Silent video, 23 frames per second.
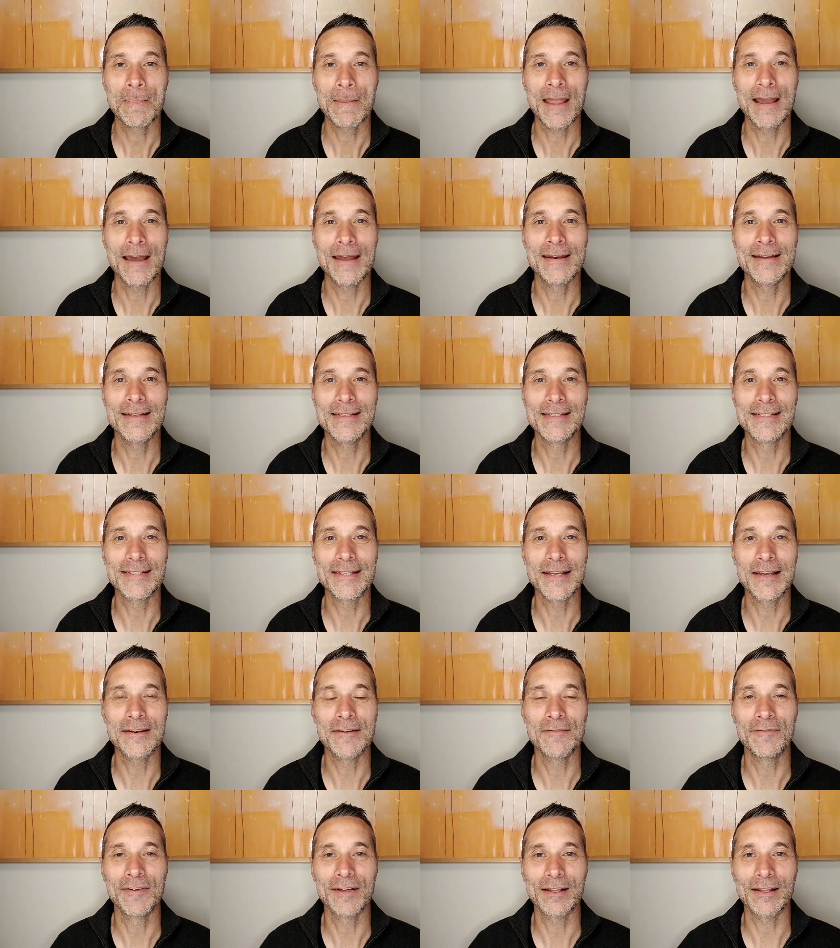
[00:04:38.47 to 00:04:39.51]
and instead
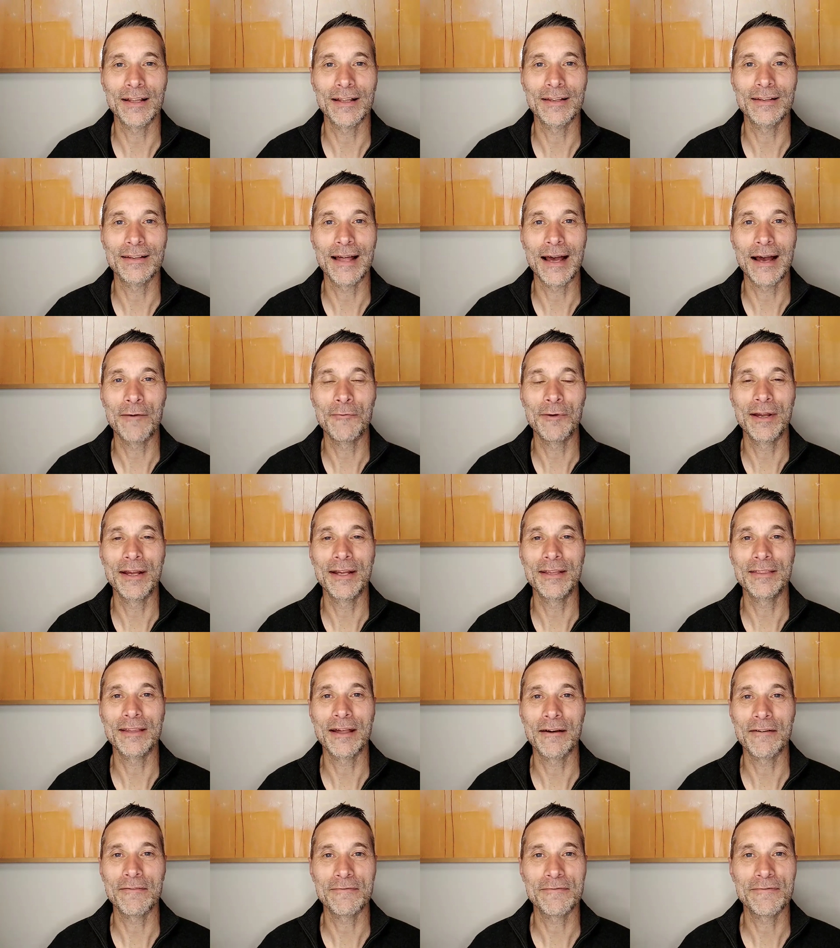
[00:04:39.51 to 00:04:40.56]
of allowing
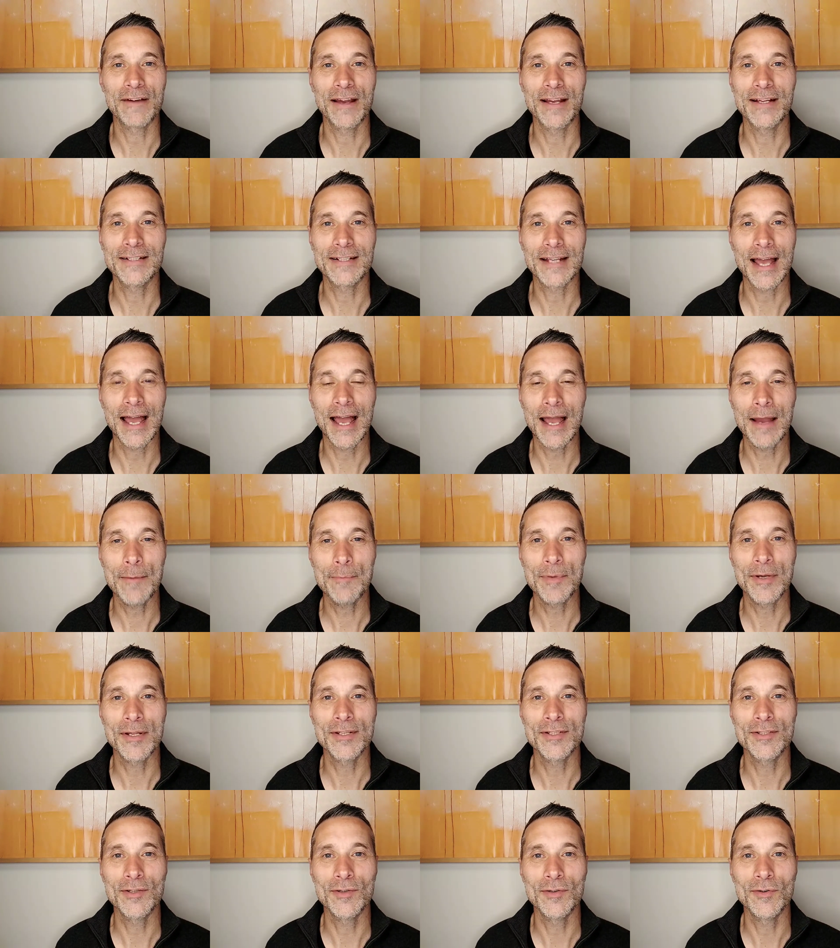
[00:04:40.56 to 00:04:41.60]
that fight to
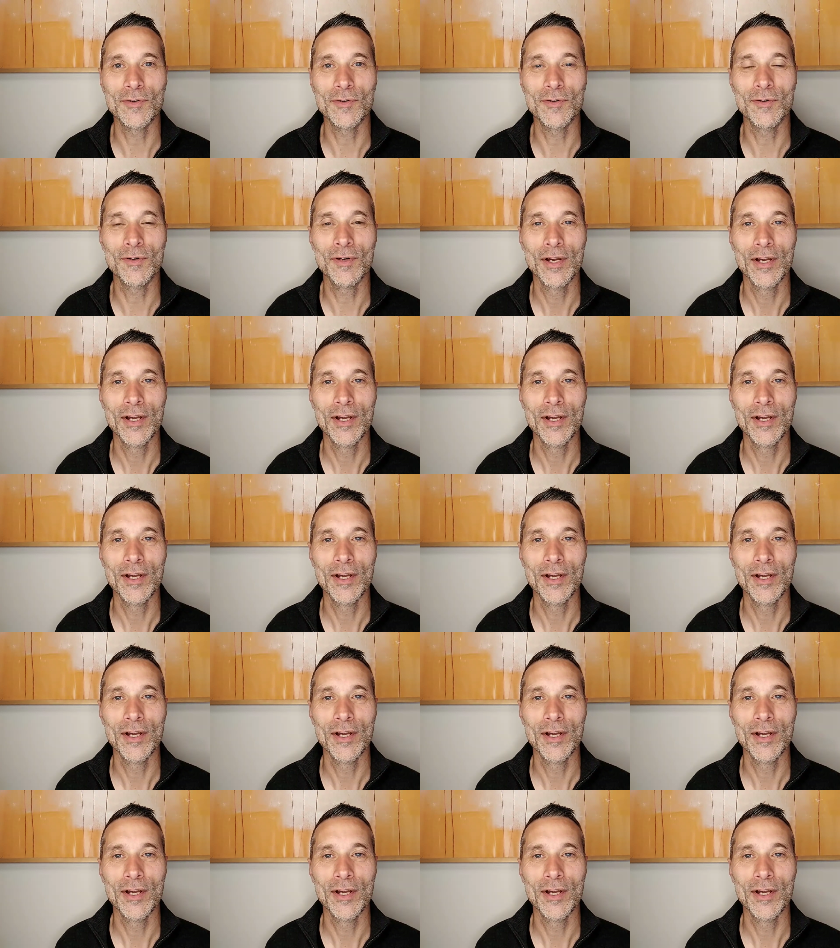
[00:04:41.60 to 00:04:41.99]
happen, you